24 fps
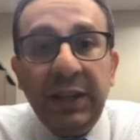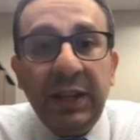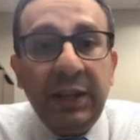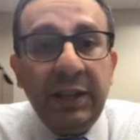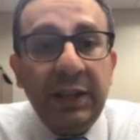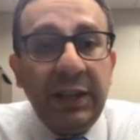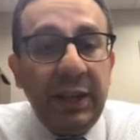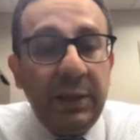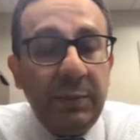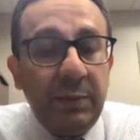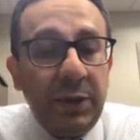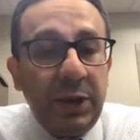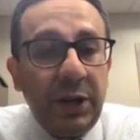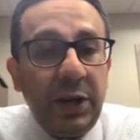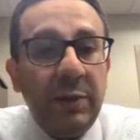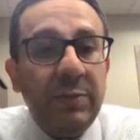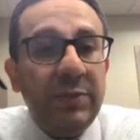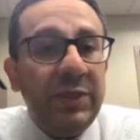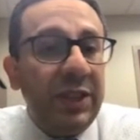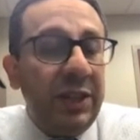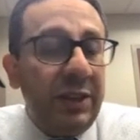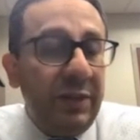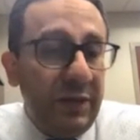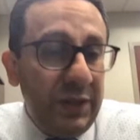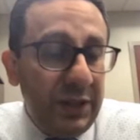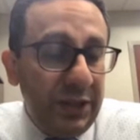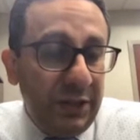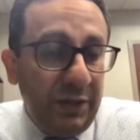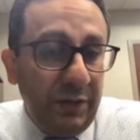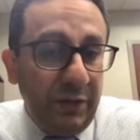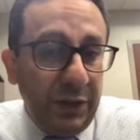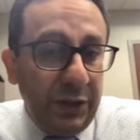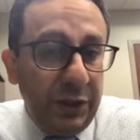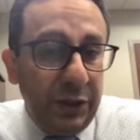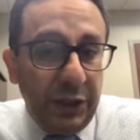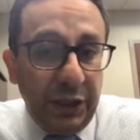then that becomes
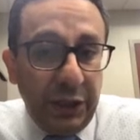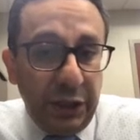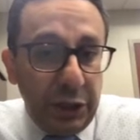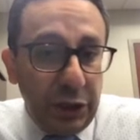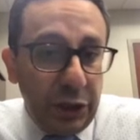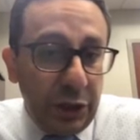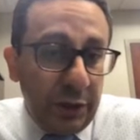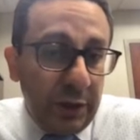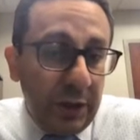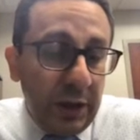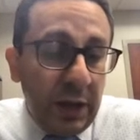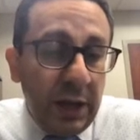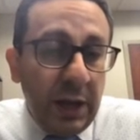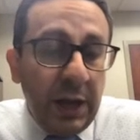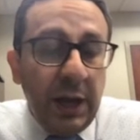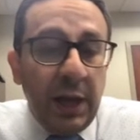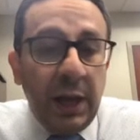invasive ventilation.